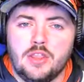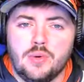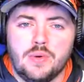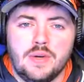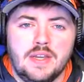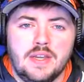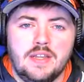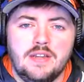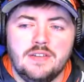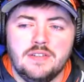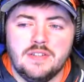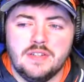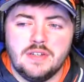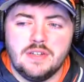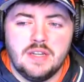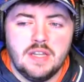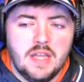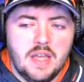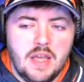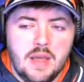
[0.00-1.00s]
threes and
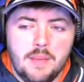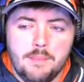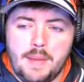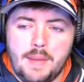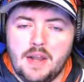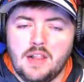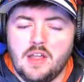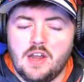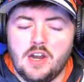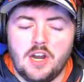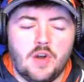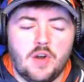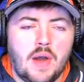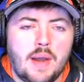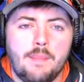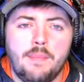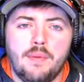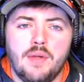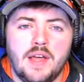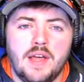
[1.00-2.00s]
made a lot of
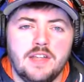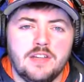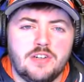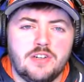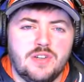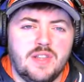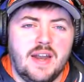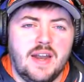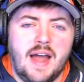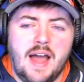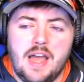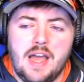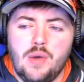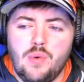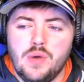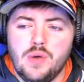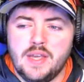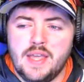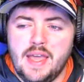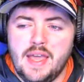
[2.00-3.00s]
great plays during that
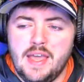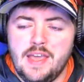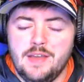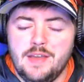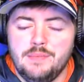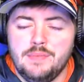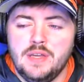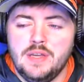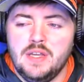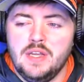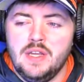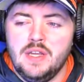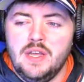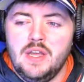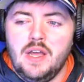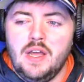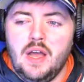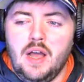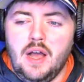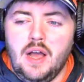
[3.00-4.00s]
Iowa game.
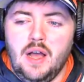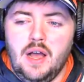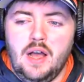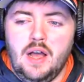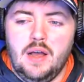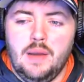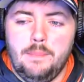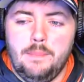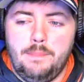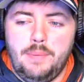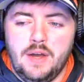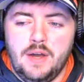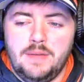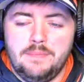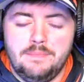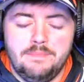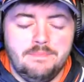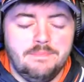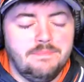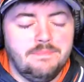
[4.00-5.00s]
But
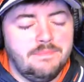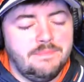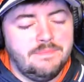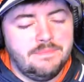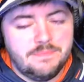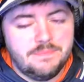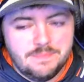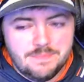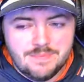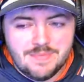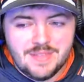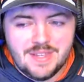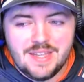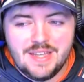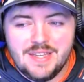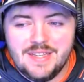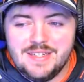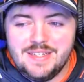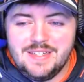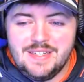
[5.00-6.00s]

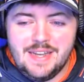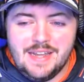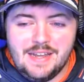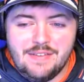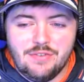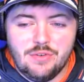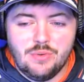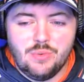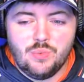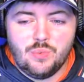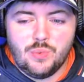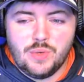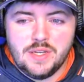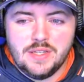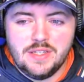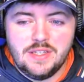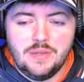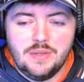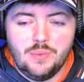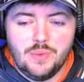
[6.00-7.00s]
never
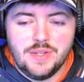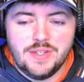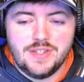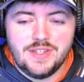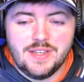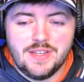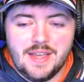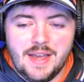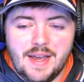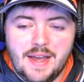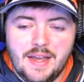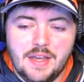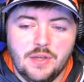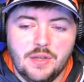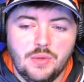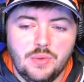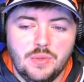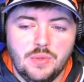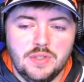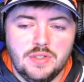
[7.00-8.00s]
really was the guy
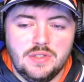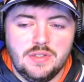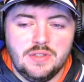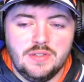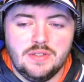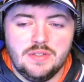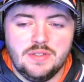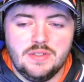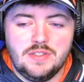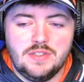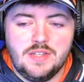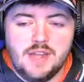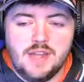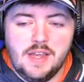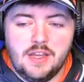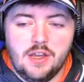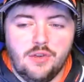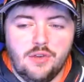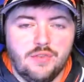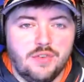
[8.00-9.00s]
who would
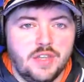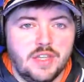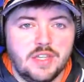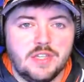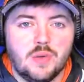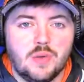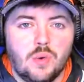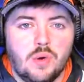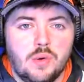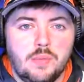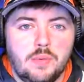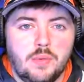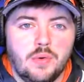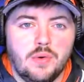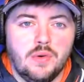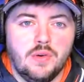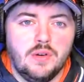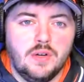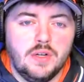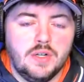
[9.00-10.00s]
take over the
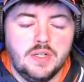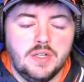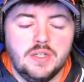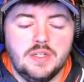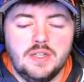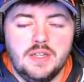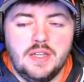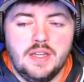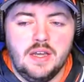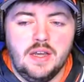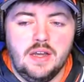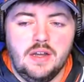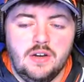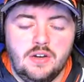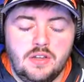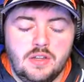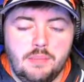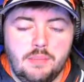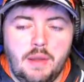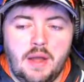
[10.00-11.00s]
scoreboard
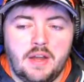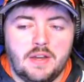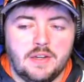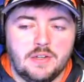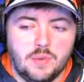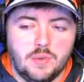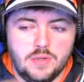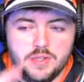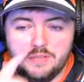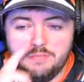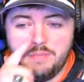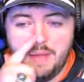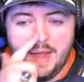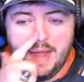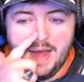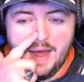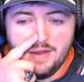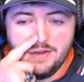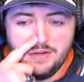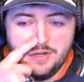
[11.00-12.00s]
or the box score this
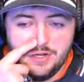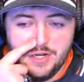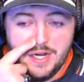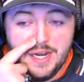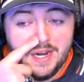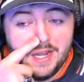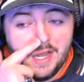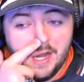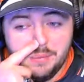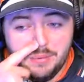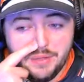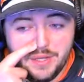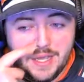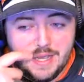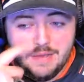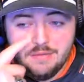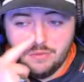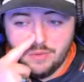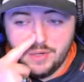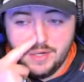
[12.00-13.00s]
past year. He had a couple of
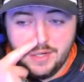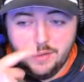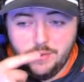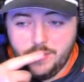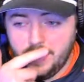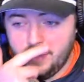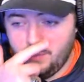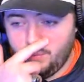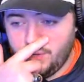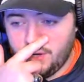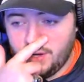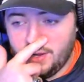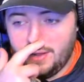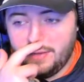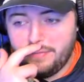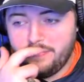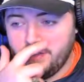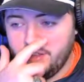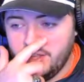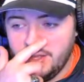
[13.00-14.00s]
games where he kind of went off,